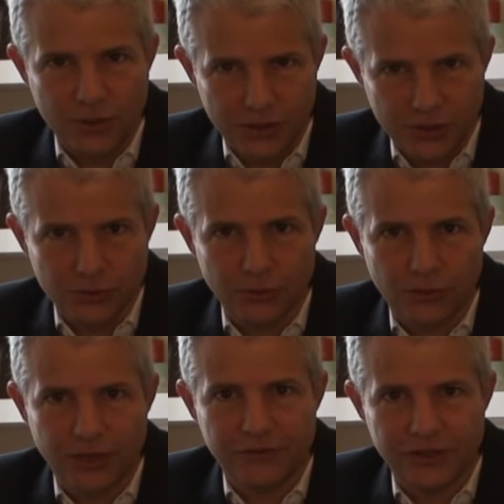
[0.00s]
and your
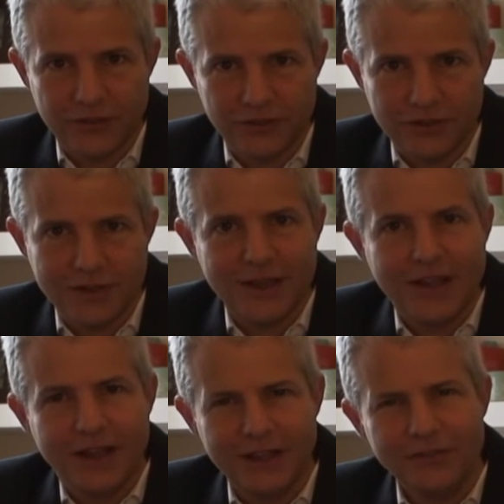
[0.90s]
organisation?
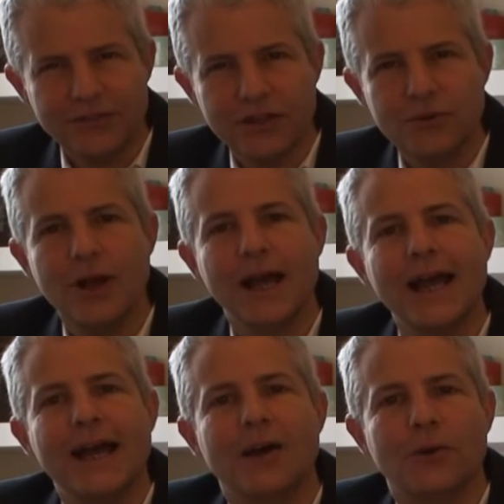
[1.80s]
And if so,
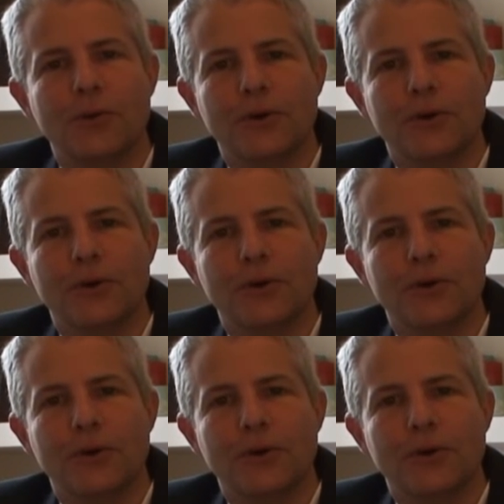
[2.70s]
how?